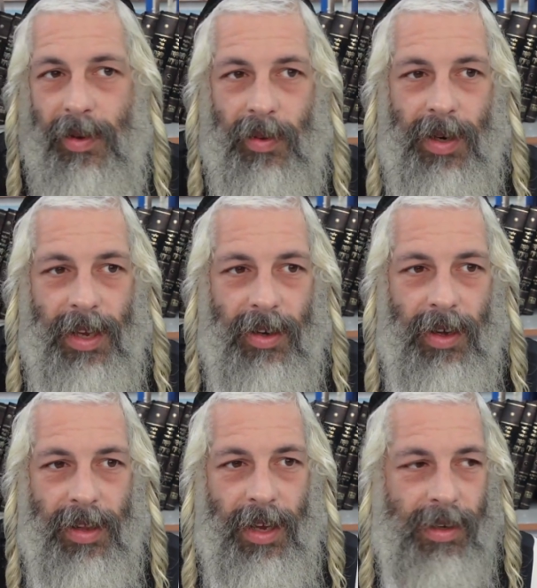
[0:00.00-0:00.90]
what do they
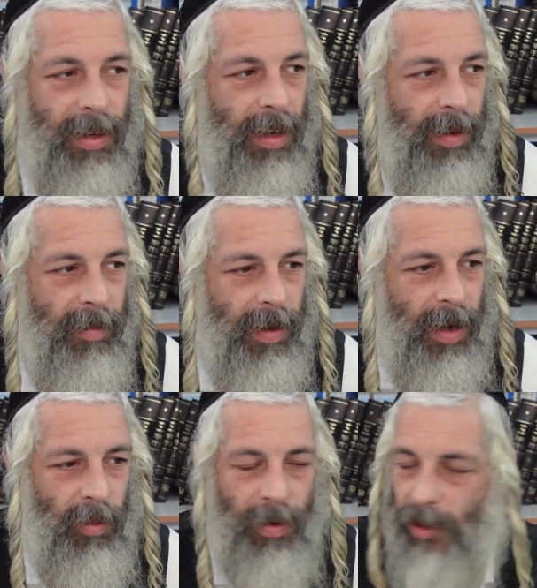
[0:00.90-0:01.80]
call that?
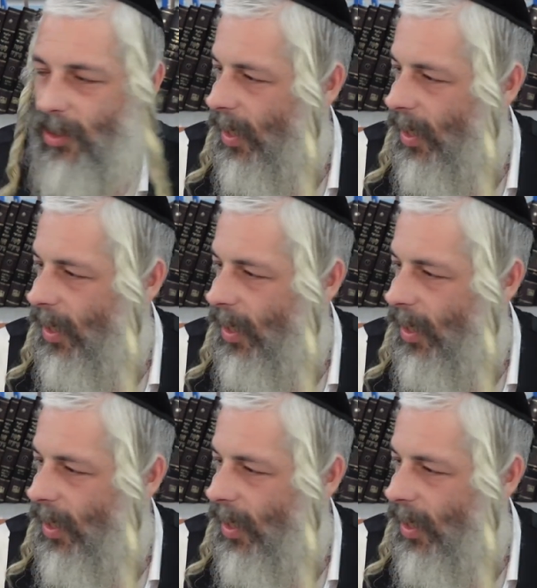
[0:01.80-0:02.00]
Reverse